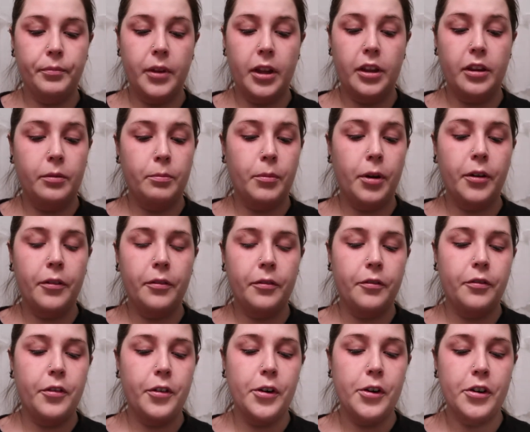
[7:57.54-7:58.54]
It's my
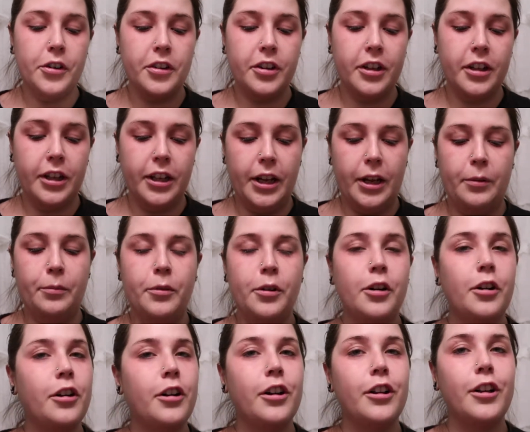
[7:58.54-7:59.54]
first
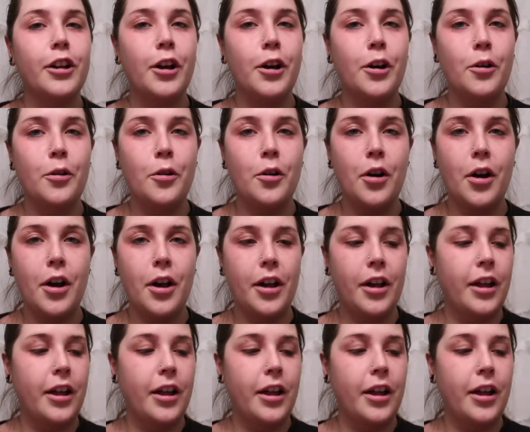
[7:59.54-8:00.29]
Glam Glow.